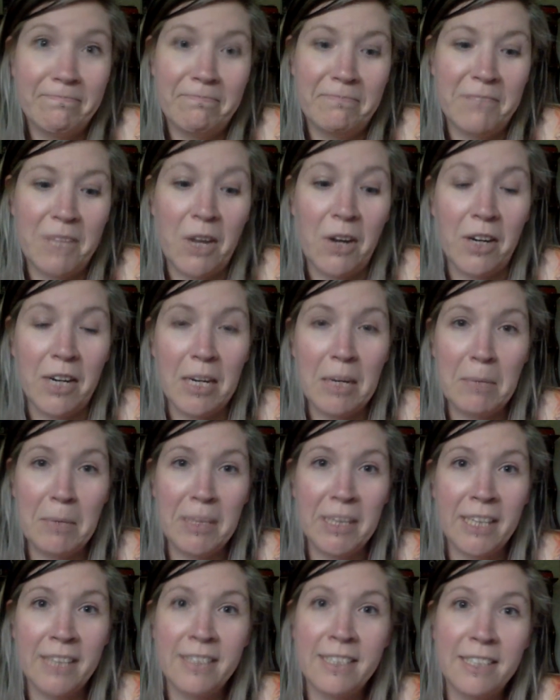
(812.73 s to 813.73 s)
Sorry,
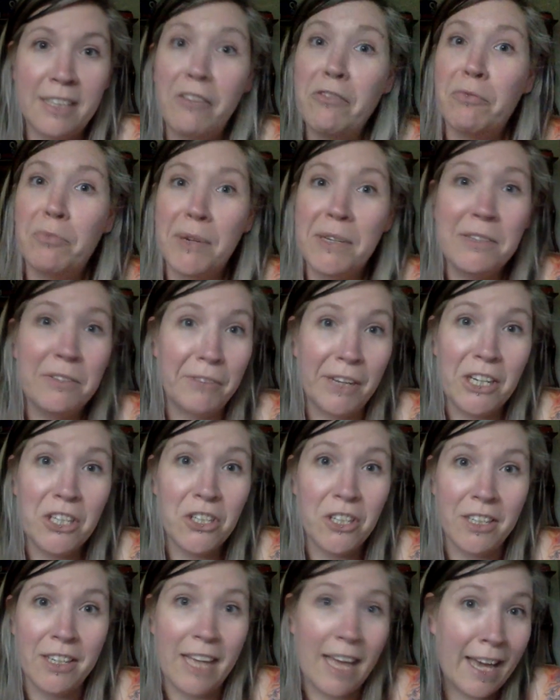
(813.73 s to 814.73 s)
but that's
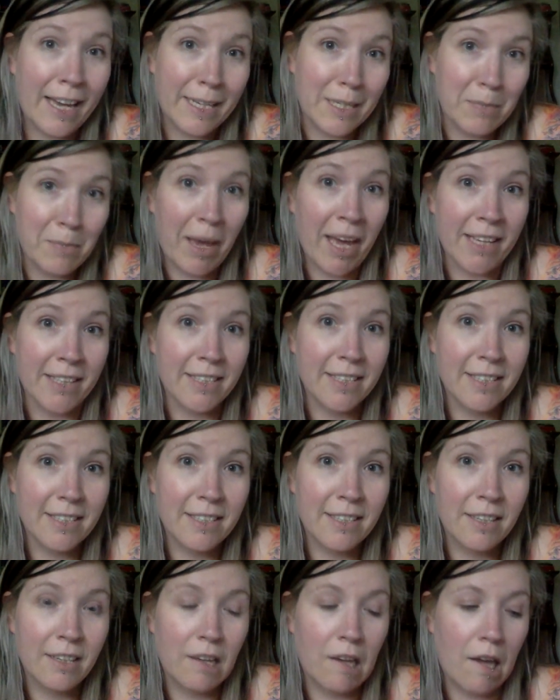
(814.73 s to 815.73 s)
self-preservation at its
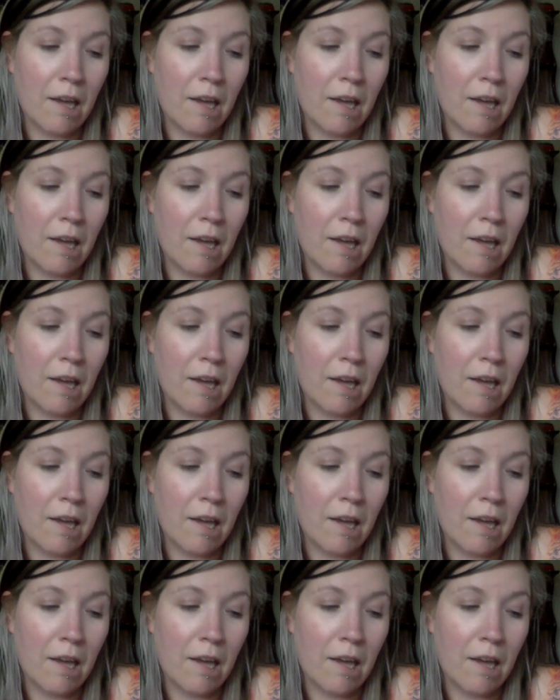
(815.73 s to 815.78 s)
best.